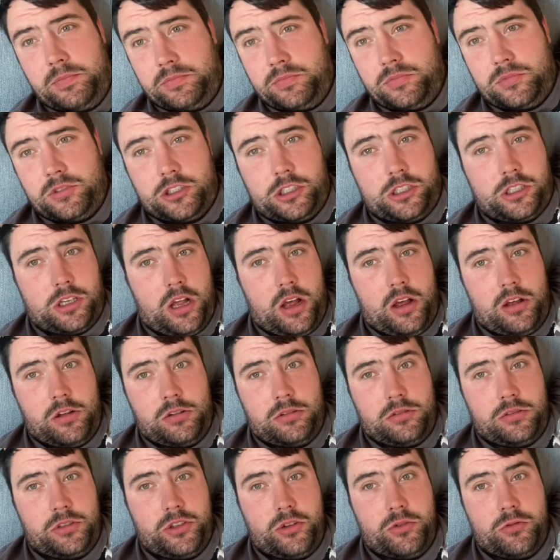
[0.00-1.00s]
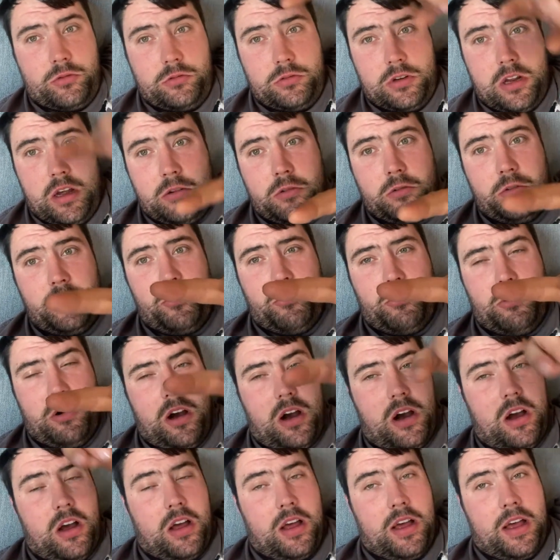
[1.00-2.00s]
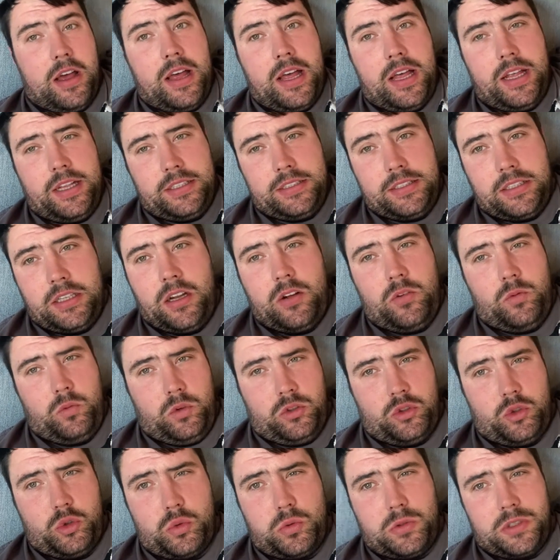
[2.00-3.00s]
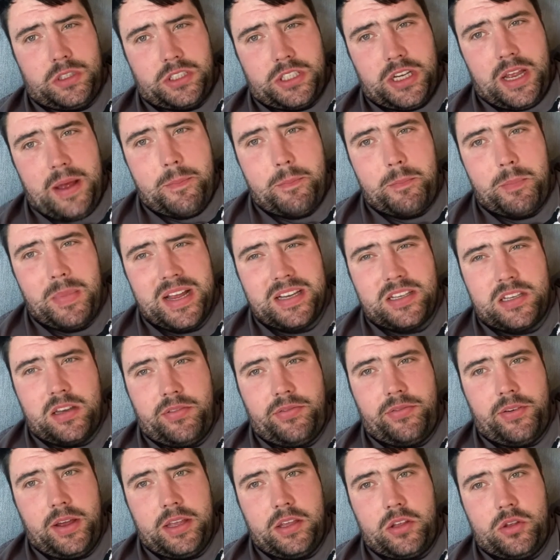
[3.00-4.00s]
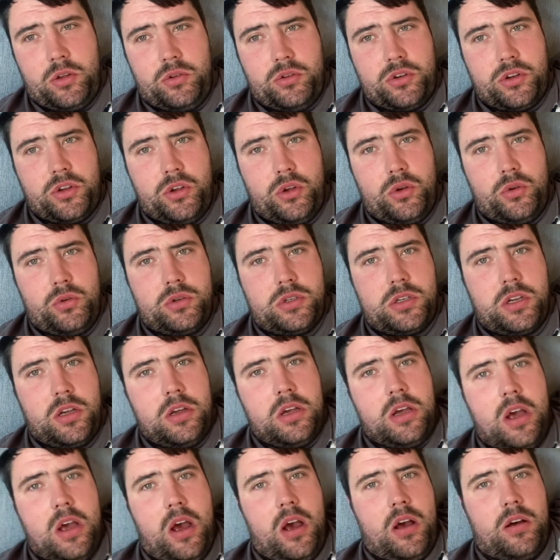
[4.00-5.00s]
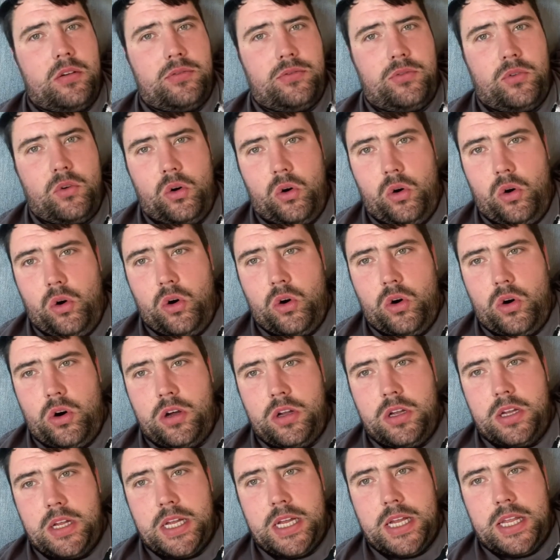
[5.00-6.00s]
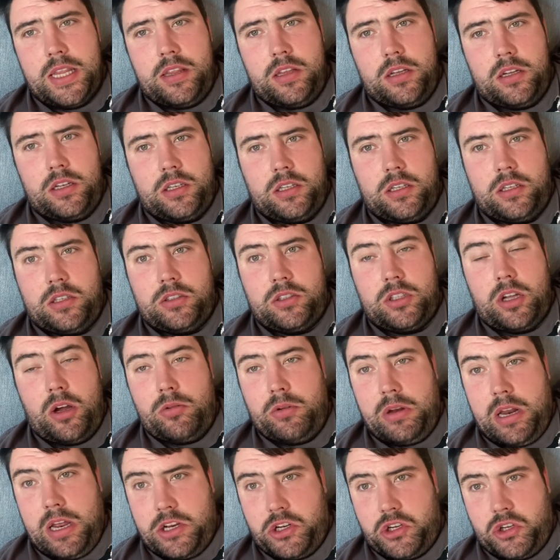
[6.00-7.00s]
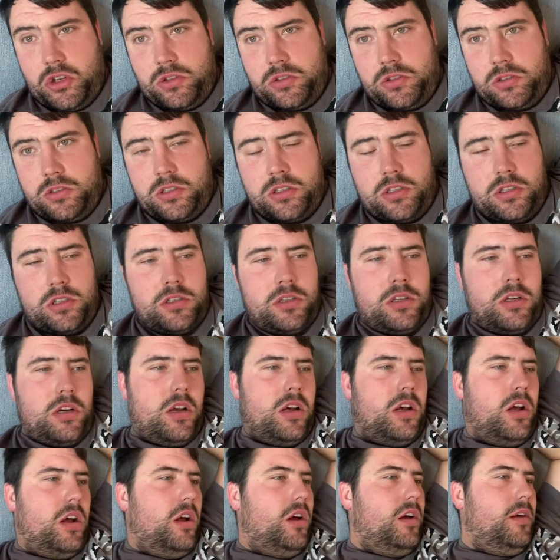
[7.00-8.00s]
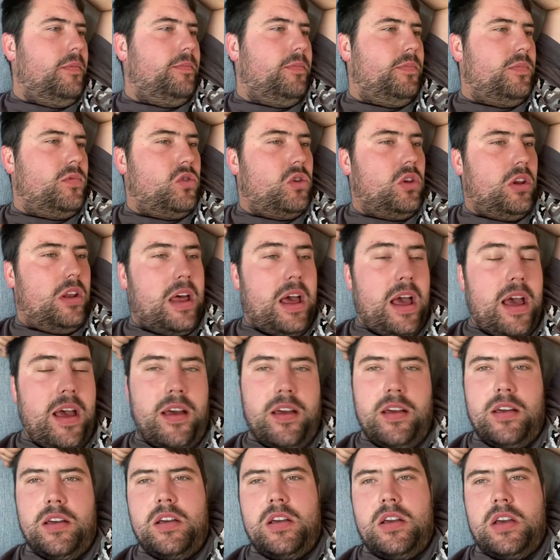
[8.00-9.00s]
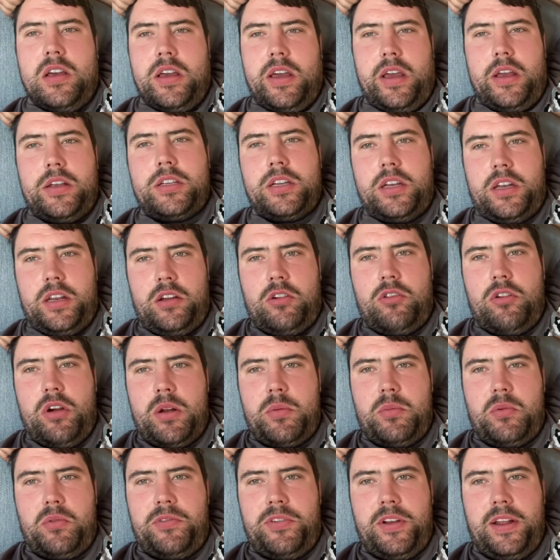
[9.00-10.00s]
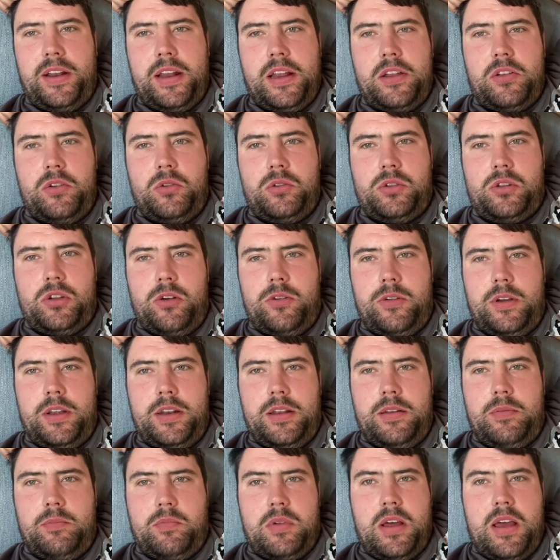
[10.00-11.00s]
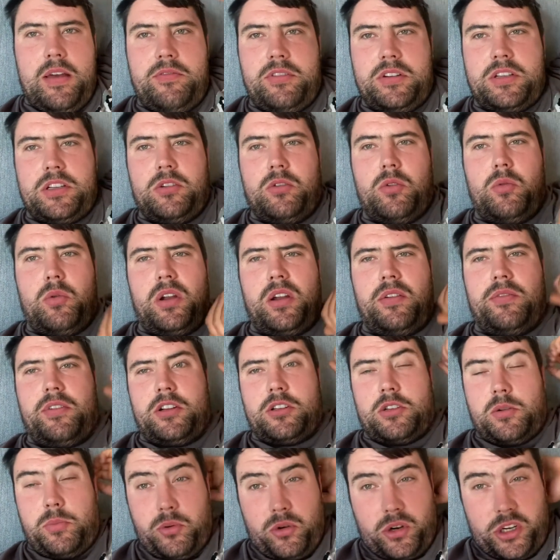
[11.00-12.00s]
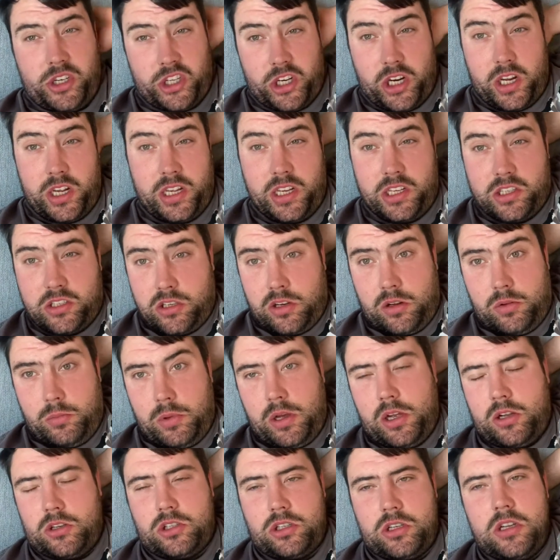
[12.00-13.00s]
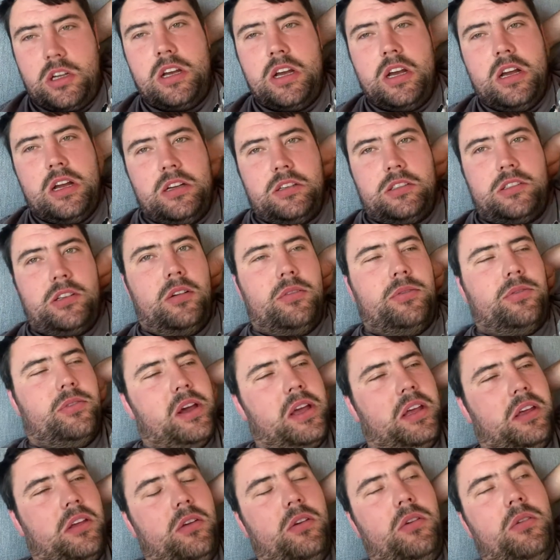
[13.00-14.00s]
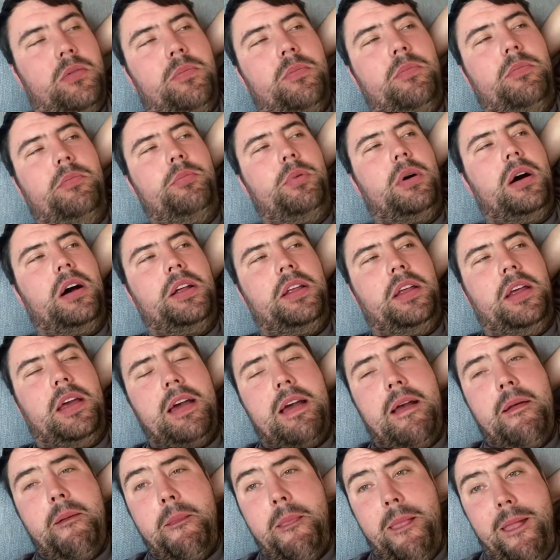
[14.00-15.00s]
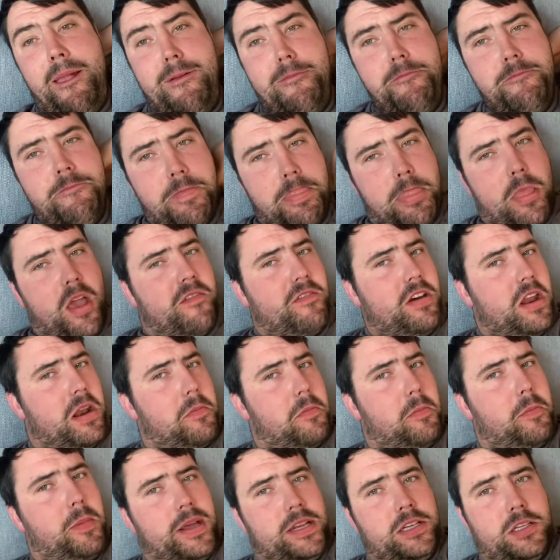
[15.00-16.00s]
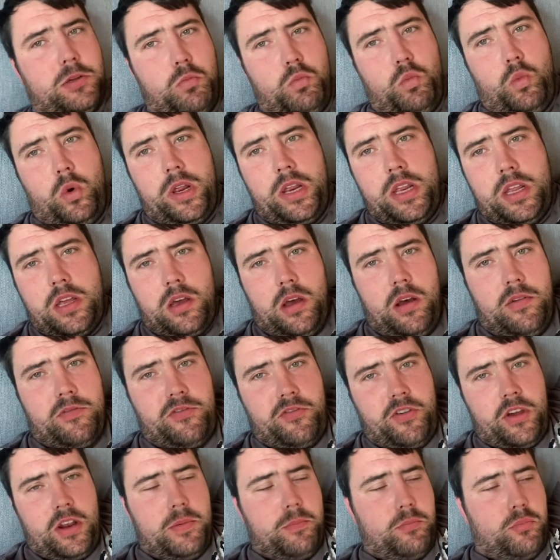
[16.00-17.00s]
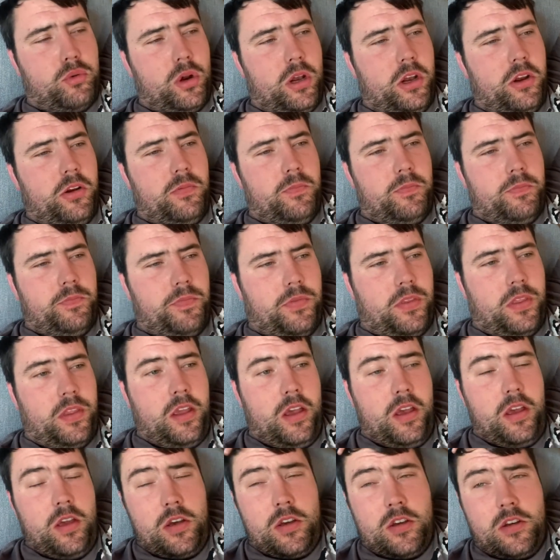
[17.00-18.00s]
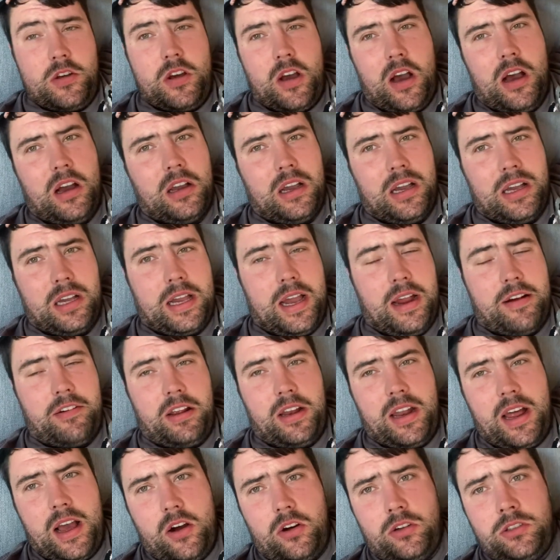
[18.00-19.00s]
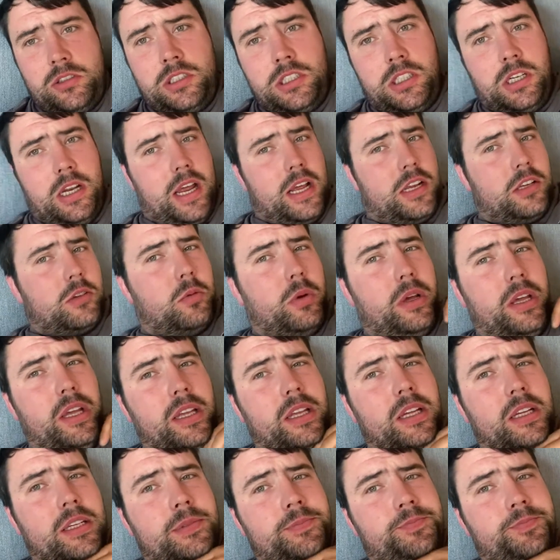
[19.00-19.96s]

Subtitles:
So you all know who you are, and I just want to say a massive thank you to yous for the donations to that. It's an incredible thing that you're doing, and every single one of us appreciate it so much. So thank you. But yeah, I've had an amazing week. I'm feeling brilliant. I'm going to carry that on to next week.